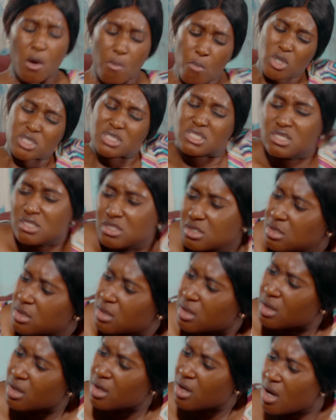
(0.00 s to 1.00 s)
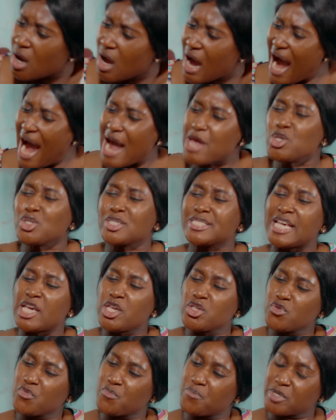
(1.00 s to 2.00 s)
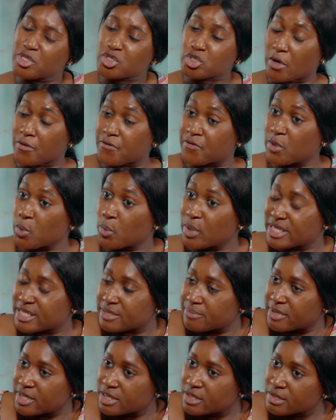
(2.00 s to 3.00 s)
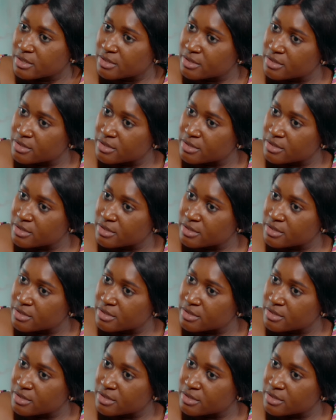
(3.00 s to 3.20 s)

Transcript: Musi, are you saying you've been suffering with me?